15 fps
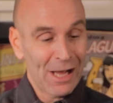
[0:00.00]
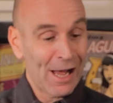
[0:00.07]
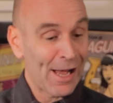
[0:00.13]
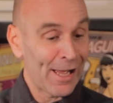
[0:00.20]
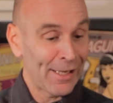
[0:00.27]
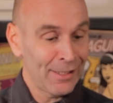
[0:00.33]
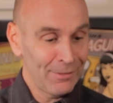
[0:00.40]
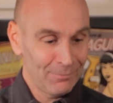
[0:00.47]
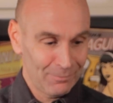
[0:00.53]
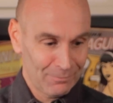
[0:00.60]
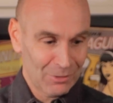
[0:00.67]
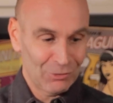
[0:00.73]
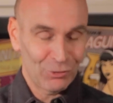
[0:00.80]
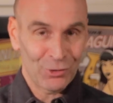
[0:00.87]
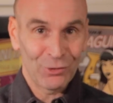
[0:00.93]

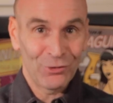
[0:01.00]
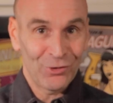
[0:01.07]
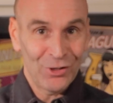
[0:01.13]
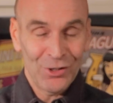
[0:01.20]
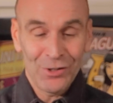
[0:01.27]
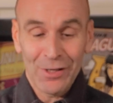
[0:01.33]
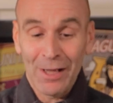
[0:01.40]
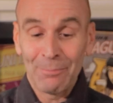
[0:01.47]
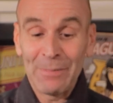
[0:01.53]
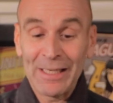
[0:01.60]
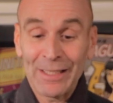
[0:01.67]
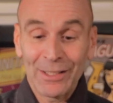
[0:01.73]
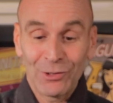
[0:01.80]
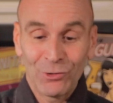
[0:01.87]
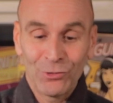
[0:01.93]
As you can see, I'm
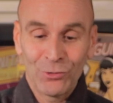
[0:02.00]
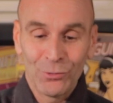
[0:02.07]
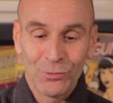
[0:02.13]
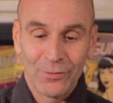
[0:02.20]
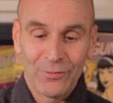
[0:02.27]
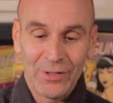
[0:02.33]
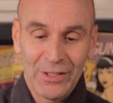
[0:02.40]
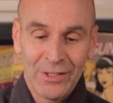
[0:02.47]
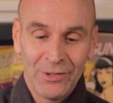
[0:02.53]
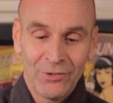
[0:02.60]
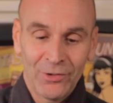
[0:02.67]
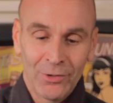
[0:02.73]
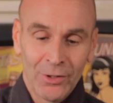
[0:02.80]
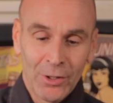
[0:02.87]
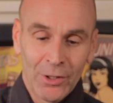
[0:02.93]
making 2 of
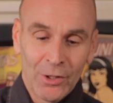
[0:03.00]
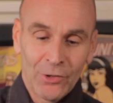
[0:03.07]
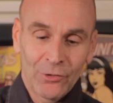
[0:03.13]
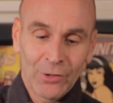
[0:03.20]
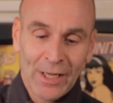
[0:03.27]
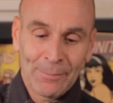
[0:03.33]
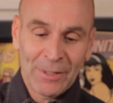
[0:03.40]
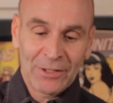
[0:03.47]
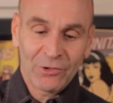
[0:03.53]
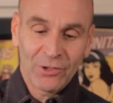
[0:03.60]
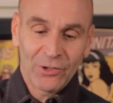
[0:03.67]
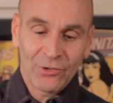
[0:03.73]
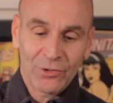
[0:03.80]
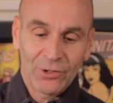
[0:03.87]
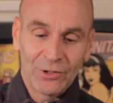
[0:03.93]
these. So I'm
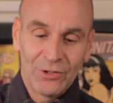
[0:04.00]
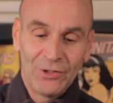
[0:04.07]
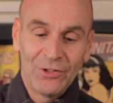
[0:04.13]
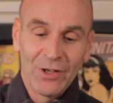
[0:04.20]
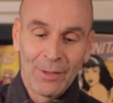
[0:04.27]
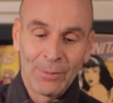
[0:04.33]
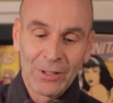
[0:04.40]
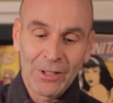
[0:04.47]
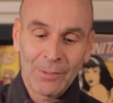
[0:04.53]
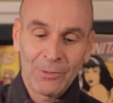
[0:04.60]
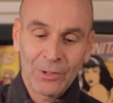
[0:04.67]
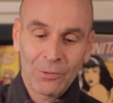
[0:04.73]
actually just going to double up